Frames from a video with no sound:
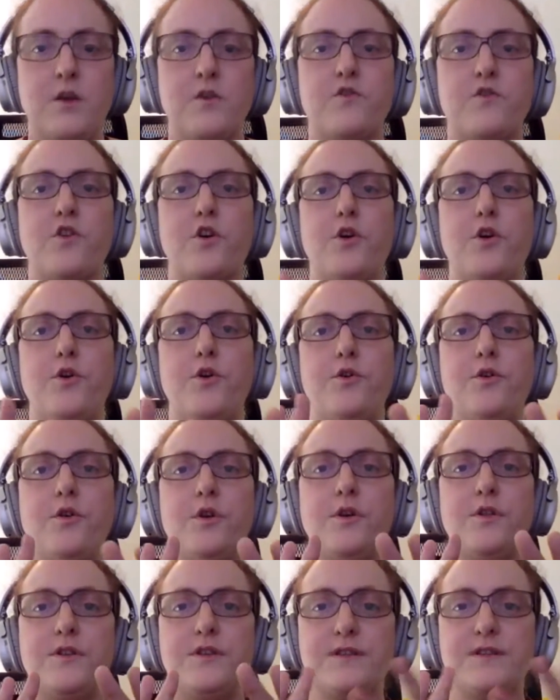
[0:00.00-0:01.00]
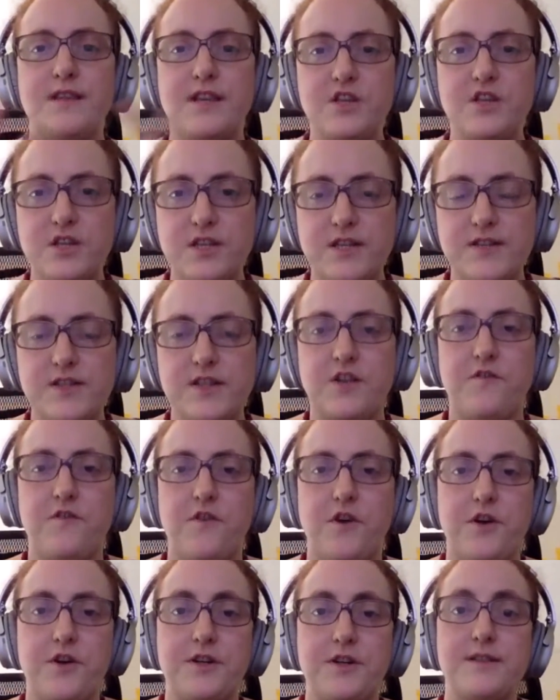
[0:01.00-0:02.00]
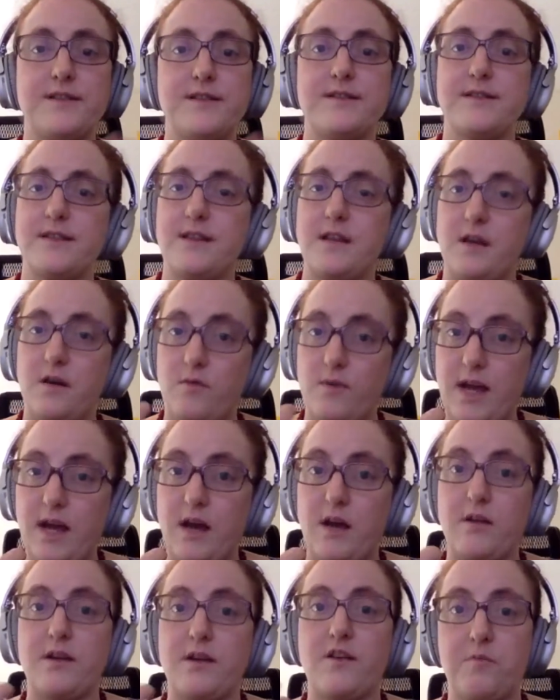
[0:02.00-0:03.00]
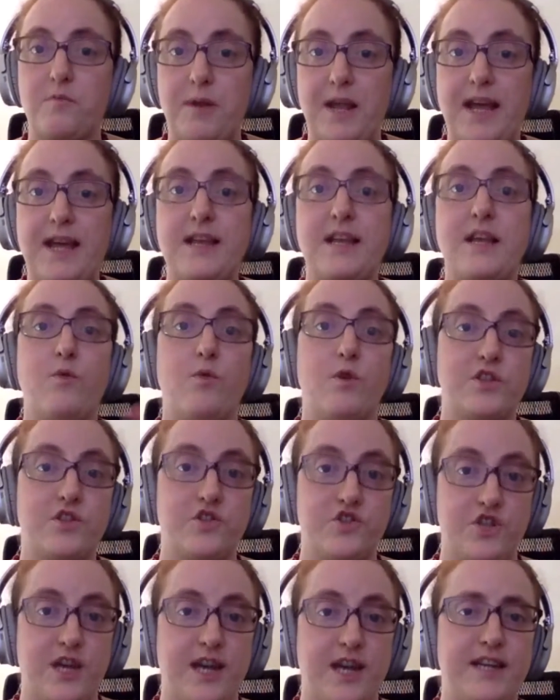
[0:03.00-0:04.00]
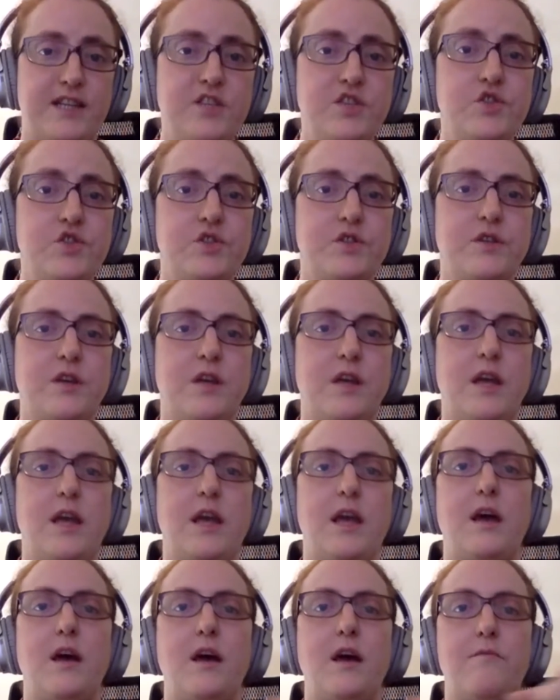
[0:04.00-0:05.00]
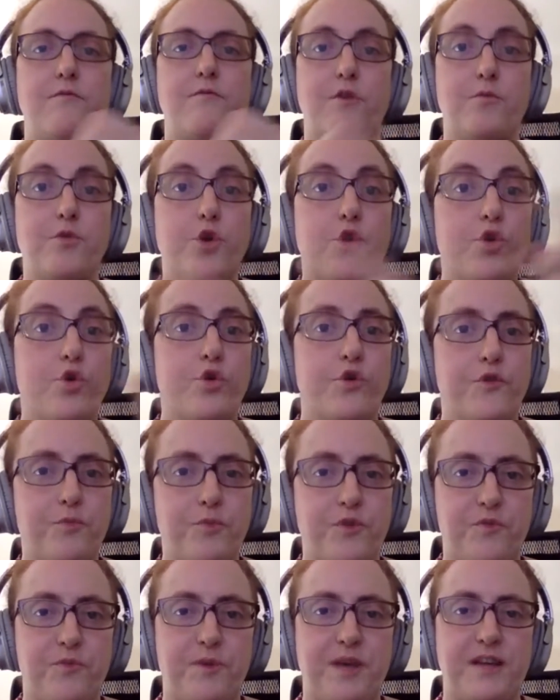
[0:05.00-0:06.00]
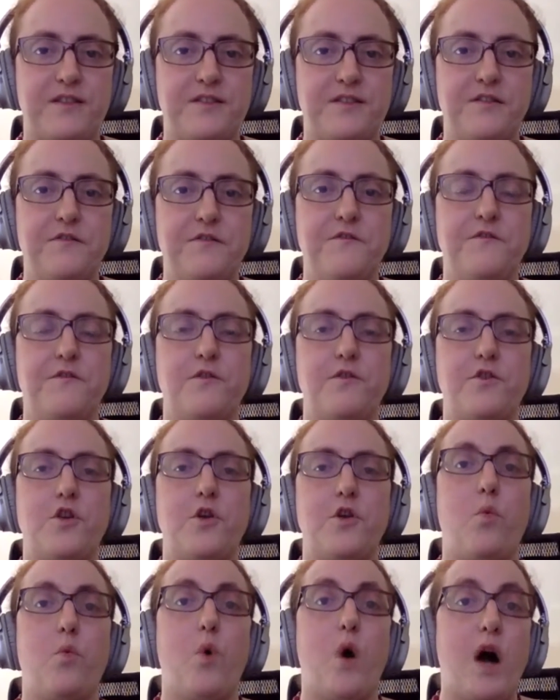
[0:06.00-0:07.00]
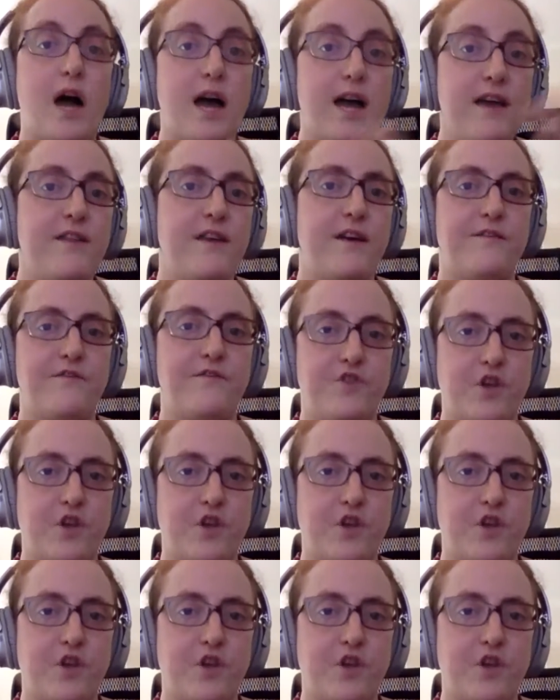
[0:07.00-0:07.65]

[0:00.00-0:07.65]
So the session is going to focus around explaining what's changed, from Google's perspective, why they've